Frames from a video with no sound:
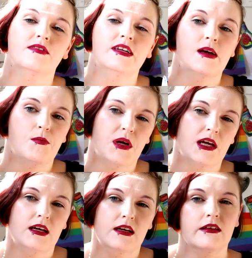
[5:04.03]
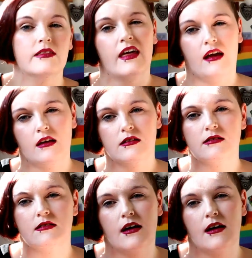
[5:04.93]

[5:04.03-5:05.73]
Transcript: of nitpicky things